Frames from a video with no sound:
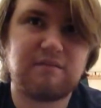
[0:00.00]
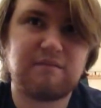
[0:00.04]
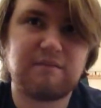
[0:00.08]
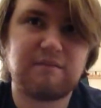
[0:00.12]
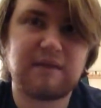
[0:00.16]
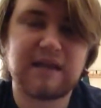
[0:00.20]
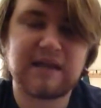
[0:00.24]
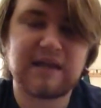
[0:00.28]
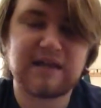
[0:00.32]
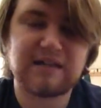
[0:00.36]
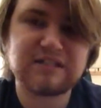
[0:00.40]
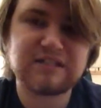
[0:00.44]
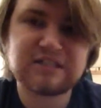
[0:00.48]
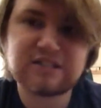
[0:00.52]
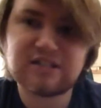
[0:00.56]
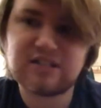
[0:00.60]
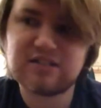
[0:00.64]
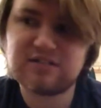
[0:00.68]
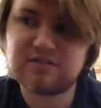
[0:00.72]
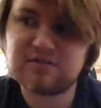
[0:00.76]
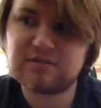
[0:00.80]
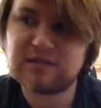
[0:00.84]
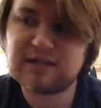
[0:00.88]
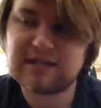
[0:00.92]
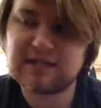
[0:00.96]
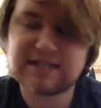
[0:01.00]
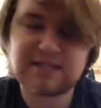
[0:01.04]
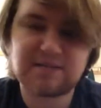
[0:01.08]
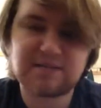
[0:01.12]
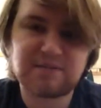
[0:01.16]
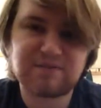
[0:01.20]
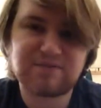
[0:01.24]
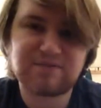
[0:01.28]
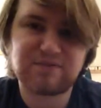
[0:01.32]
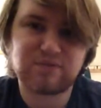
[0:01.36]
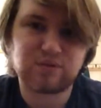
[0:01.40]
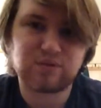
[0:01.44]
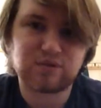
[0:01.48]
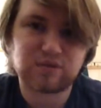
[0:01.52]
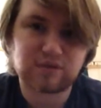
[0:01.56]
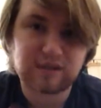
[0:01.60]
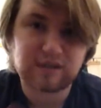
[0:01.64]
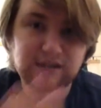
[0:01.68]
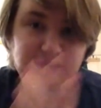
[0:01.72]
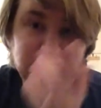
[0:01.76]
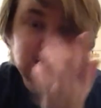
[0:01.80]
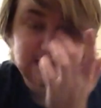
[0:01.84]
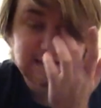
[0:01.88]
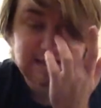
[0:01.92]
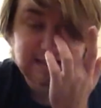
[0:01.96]
And like I said before,
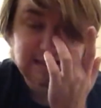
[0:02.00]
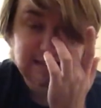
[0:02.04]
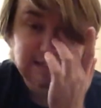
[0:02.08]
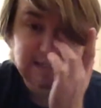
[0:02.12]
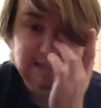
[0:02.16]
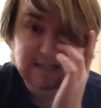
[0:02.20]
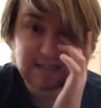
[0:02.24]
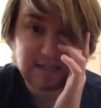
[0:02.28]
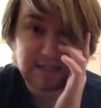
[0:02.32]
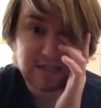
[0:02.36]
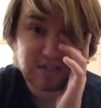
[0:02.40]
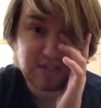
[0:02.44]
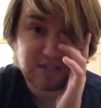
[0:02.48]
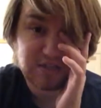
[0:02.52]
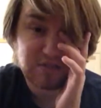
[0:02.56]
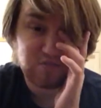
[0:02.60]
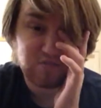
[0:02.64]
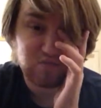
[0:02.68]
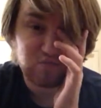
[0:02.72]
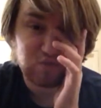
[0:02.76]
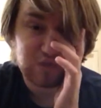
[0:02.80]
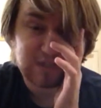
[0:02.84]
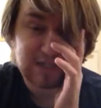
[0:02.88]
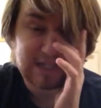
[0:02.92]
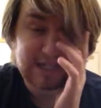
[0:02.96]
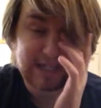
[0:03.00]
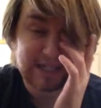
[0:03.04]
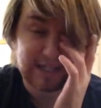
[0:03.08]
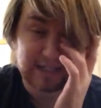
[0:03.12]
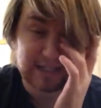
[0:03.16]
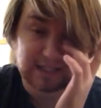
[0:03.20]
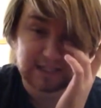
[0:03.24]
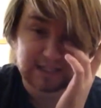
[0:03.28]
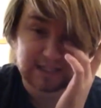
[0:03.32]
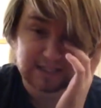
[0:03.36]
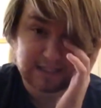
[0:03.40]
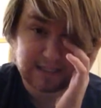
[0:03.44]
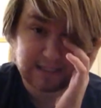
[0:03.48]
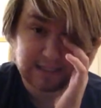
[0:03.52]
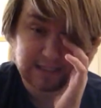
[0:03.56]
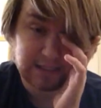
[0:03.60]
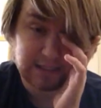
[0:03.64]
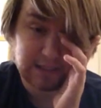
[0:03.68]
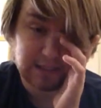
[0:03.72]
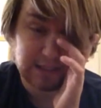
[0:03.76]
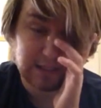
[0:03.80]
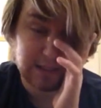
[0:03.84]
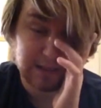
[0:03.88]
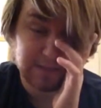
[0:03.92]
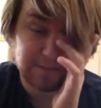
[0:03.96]
it's ridiculous.
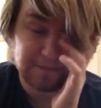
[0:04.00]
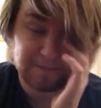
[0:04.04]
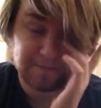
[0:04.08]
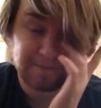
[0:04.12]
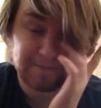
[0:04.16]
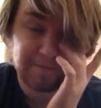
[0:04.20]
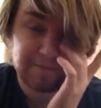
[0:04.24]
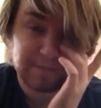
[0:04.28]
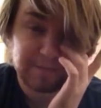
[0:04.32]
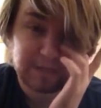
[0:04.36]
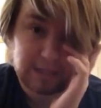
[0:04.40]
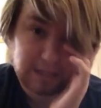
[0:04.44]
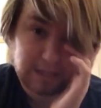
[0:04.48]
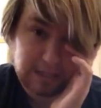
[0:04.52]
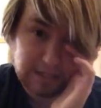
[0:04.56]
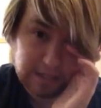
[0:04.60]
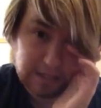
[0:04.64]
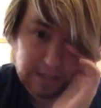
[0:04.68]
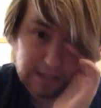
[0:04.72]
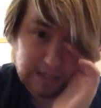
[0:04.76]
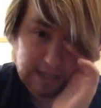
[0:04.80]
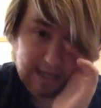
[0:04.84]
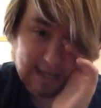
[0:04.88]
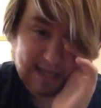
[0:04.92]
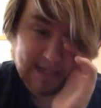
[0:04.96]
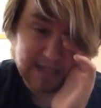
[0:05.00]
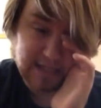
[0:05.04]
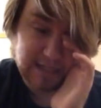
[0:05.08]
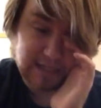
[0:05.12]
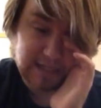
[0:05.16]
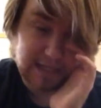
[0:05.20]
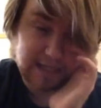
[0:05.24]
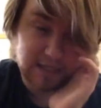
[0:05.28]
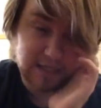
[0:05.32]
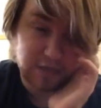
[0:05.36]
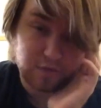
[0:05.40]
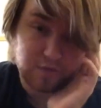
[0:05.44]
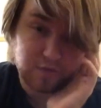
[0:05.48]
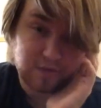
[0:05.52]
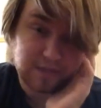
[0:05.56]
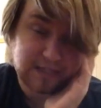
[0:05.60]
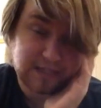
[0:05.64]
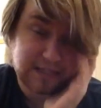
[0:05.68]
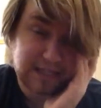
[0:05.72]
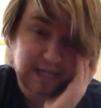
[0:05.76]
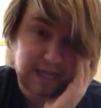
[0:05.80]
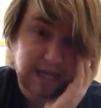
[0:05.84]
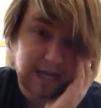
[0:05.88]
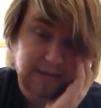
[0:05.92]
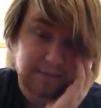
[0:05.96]
It's over the
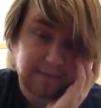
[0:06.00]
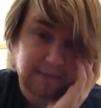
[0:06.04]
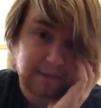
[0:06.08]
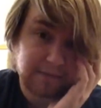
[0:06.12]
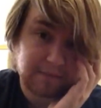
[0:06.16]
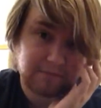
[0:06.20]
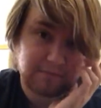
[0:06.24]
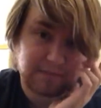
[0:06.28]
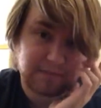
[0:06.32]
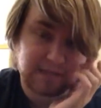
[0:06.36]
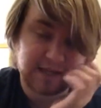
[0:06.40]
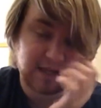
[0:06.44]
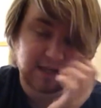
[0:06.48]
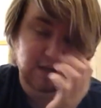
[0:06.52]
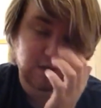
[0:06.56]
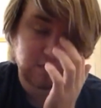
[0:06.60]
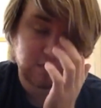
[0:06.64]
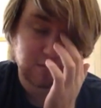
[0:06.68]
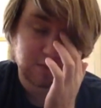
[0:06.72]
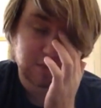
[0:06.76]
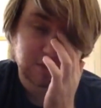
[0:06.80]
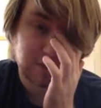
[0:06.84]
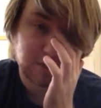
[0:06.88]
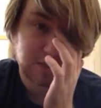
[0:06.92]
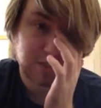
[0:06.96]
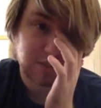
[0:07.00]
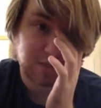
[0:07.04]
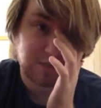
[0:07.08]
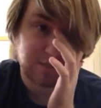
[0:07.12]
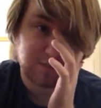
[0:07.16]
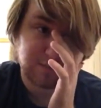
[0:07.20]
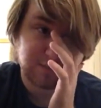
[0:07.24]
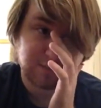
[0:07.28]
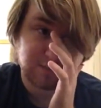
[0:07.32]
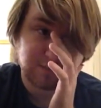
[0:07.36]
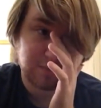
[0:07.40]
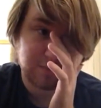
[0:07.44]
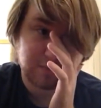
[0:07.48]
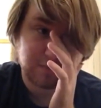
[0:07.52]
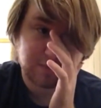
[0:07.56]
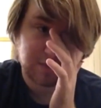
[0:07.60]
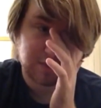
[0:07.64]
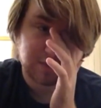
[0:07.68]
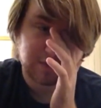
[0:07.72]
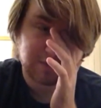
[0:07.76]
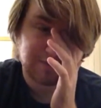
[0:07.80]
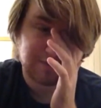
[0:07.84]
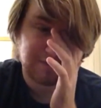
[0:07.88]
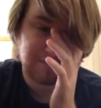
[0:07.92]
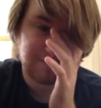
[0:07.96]
top. They go
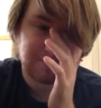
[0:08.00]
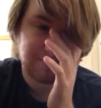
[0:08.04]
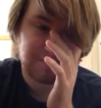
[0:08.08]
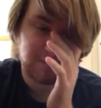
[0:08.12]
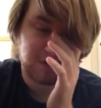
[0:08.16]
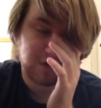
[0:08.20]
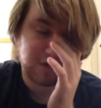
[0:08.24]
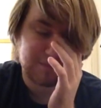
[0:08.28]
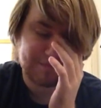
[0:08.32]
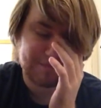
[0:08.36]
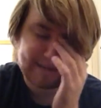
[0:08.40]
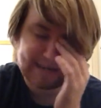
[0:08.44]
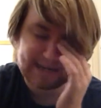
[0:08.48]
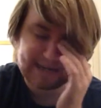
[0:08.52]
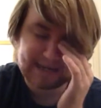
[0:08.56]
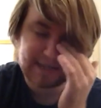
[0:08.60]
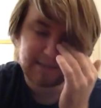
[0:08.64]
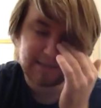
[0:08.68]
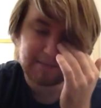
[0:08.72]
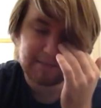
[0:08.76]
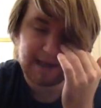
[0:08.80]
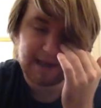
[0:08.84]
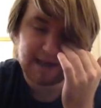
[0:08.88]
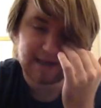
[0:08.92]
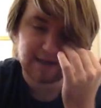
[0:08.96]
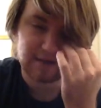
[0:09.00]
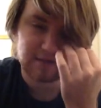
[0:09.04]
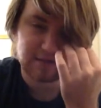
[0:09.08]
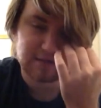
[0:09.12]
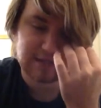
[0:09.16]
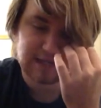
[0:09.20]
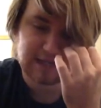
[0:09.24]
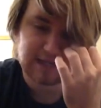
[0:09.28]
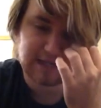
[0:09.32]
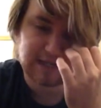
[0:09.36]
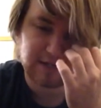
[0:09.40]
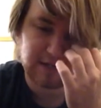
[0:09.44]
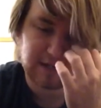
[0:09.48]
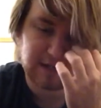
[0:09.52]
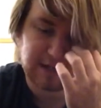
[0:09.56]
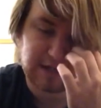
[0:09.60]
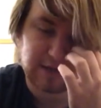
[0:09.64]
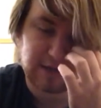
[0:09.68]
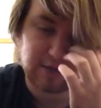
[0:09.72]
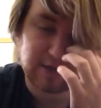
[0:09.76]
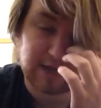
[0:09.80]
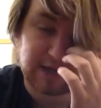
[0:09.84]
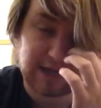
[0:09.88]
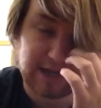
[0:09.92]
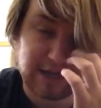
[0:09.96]
so far into the battles that you're like,
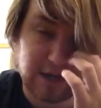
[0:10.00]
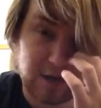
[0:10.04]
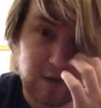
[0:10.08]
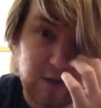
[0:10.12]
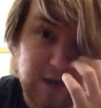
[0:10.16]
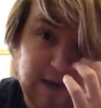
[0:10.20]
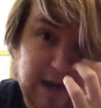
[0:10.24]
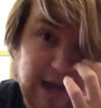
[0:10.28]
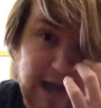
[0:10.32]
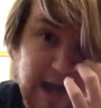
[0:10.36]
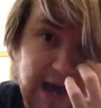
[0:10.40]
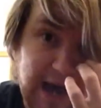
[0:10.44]
okay, you know what?